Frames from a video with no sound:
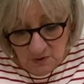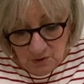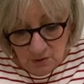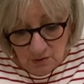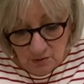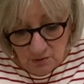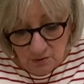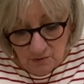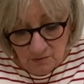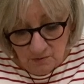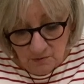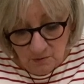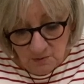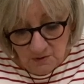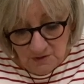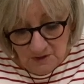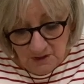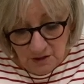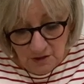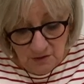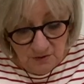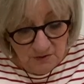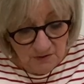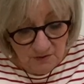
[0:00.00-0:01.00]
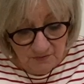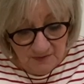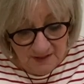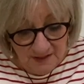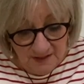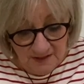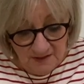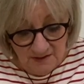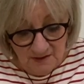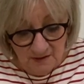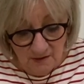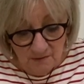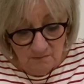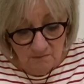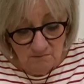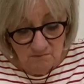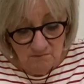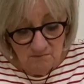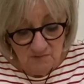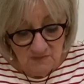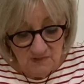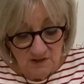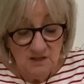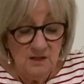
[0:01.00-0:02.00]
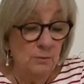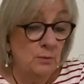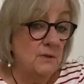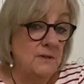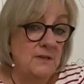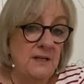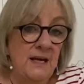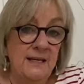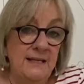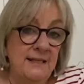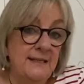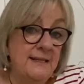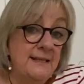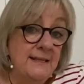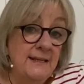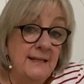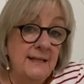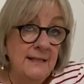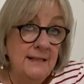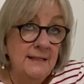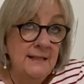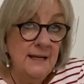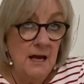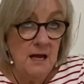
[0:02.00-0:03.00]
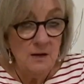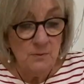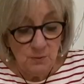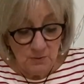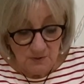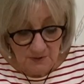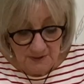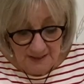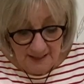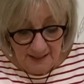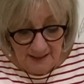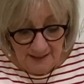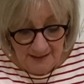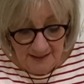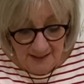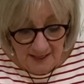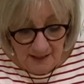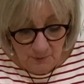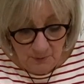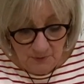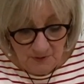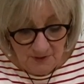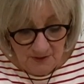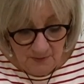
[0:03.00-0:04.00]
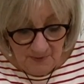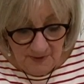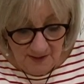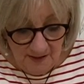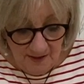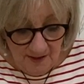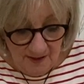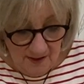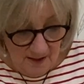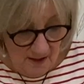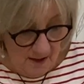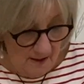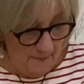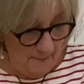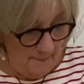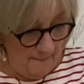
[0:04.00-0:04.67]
you could also use obviously some double-sided sticky tape or sellotape or something like that.